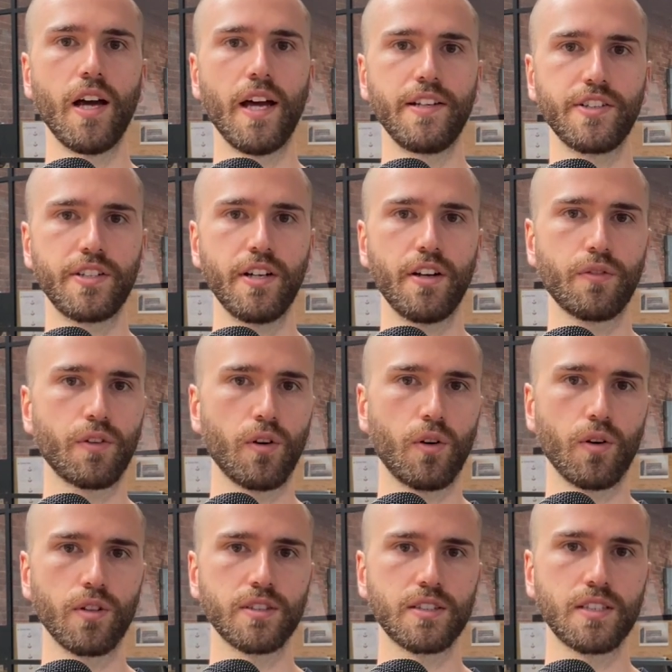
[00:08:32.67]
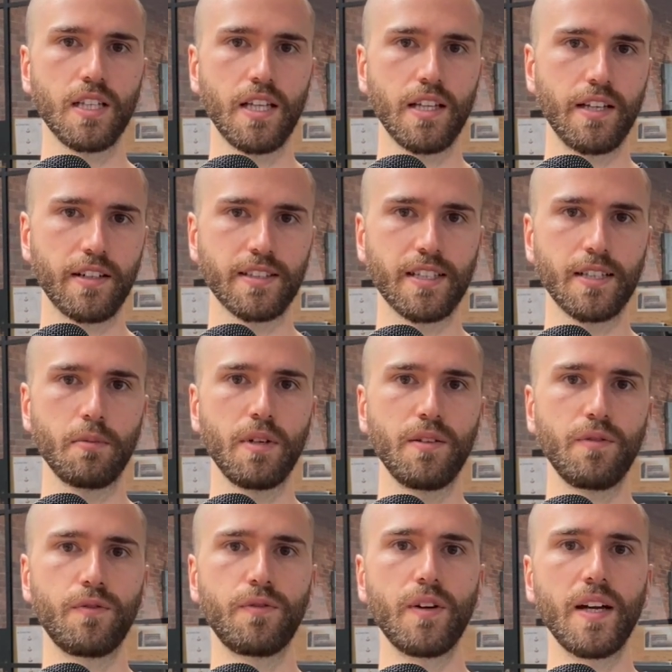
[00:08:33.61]
And of course, there's going to
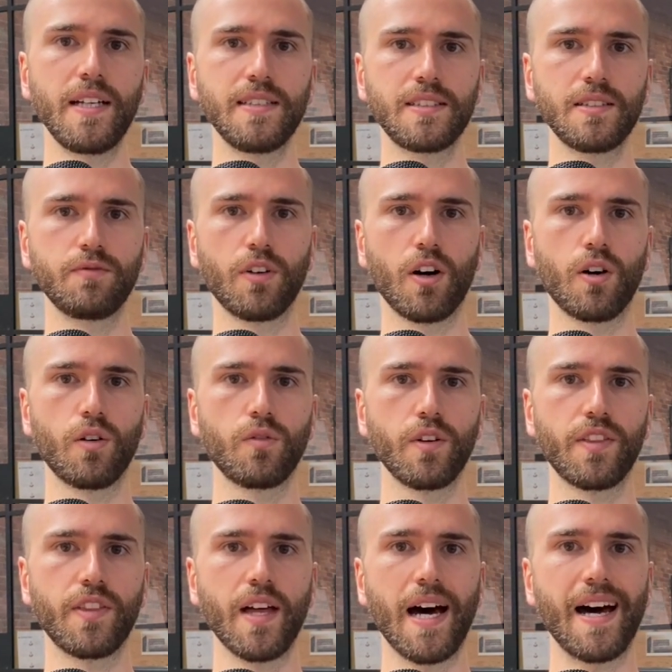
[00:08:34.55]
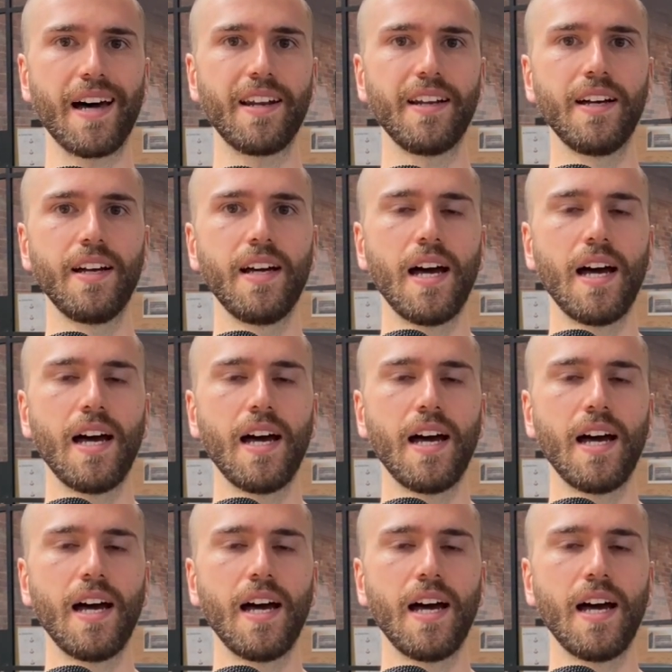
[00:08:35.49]
be fees involved with that.